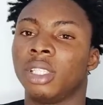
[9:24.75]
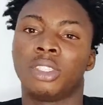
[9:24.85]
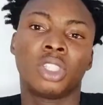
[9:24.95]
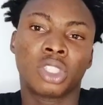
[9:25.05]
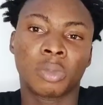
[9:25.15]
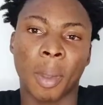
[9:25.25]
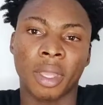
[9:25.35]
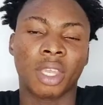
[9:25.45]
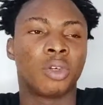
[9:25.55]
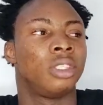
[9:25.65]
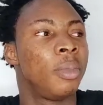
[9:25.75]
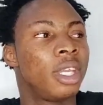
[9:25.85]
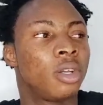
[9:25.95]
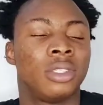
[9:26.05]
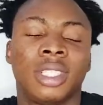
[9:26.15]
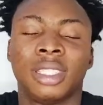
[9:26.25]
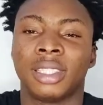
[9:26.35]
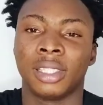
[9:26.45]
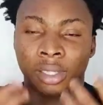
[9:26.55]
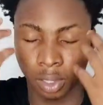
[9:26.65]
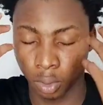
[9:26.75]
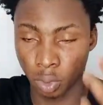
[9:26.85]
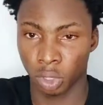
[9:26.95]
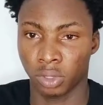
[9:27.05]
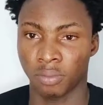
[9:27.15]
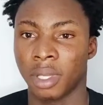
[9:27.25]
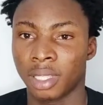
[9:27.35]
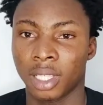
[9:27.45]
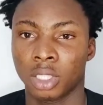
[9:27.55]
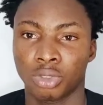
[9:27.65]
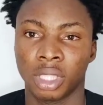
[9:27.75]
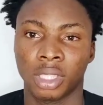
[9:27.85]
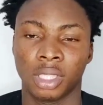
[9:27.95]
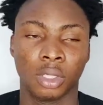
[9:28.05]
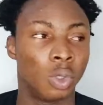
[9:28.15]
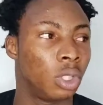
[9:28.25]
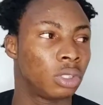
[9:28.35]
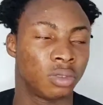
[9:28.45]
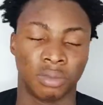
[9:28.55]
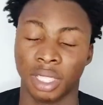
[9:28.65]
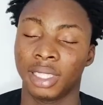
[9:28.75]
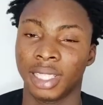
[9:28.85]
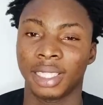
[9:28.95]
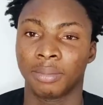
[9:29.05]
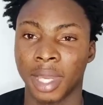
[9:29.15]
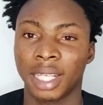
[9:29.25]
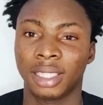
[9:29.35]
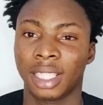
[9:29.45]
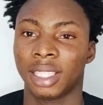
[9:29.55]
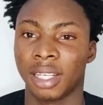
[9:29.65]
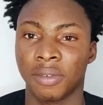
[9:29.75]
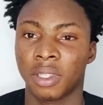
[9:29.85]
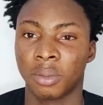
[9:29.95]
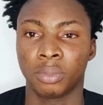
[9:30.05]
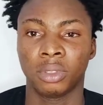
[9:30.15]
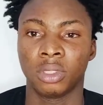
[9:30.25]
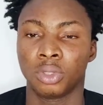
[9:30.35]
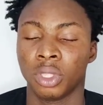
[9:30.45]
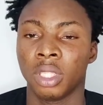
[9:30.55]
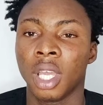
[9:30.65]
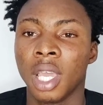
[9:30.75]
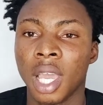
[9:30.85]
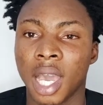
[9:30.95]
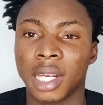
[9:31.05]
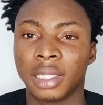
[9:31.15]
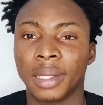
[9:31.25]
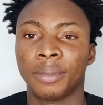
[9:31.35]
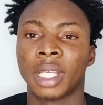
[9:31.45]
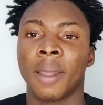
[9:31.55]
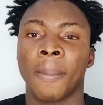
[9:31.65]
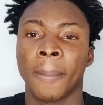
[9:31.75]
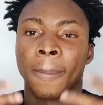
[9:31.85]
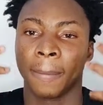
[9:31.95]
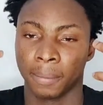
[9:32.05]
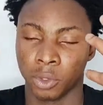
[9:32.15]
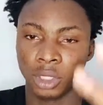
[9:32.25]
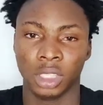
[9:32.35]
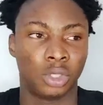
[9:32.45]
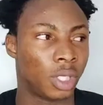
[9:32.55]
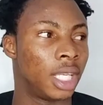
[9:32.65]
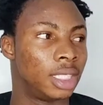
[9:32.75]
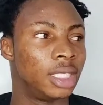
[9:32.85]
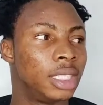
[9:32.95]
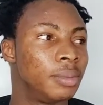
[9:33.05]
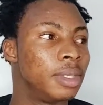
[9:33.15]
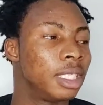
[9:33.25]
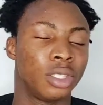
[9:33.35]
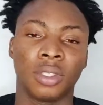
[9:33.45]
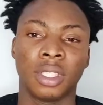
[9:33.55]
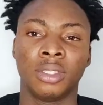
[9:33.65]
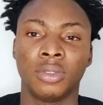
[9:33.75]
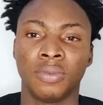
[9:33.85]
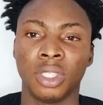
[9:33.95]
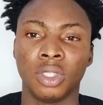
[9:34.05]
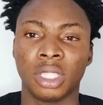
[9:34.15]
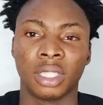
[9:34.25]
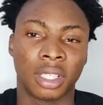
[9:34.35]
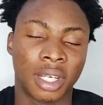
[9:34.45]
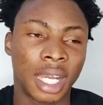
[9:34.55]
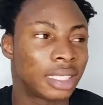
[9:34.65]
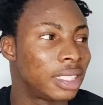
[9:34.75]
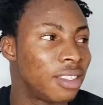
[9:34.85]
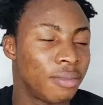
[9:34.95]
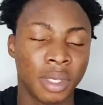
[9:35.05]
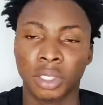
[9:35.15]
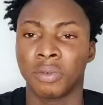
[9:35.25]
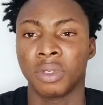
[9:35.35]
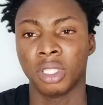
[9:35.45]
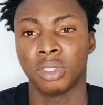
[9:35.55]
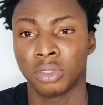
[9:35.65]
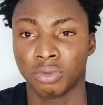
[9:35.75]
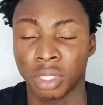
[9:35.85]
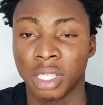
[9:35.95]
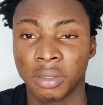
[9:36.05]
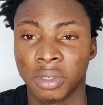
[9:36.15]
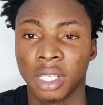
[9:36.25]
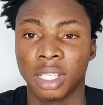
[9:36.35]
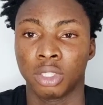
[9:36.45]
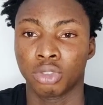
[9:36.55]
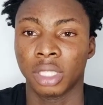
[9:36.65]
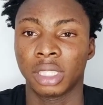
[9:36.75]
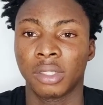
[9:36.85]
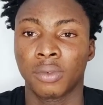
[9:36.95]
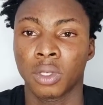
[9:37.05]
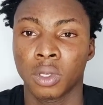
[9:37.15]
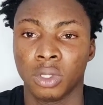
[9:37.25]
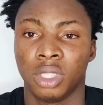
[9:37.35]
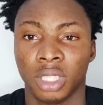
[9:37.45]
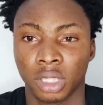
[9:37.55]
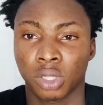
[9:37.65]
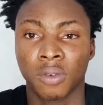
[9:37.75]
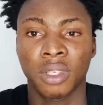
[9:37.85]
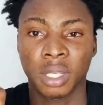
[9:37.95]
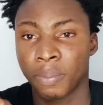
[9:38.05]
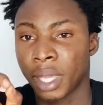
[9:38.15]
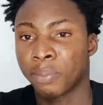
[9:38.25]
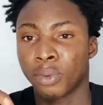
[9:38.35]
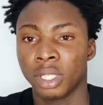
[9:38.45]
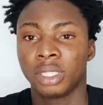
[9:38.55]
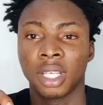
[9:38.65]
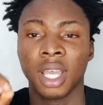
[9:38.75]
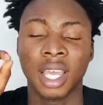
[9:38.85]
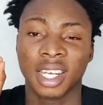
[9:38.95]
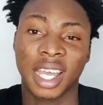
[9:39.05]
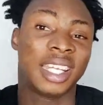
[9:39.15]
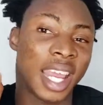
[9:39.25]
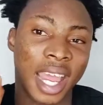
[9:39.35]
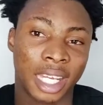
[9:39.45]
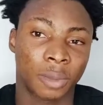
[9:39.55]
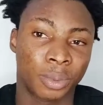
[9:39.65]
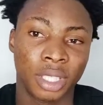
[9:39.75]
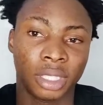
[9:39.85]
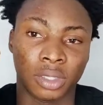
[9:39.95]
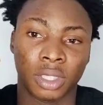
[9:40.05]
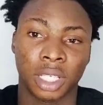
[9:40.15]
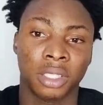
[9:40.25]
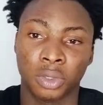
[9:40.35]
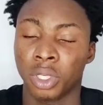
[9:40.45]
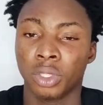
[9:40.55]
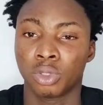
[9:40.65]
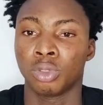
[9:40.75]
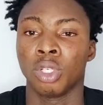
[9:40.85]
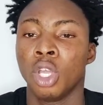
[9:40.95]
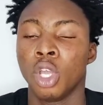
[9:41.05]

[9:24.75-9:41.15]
It's not just by making content. Making content is a whole lot of mental stress. It's a whole lot of readiness, mindset, and everything put into it. At the same time, wanting to edit, make your videos interactive, make your videos really, really interesting for your audience, solving the pain points that they are experiencing or they are going through.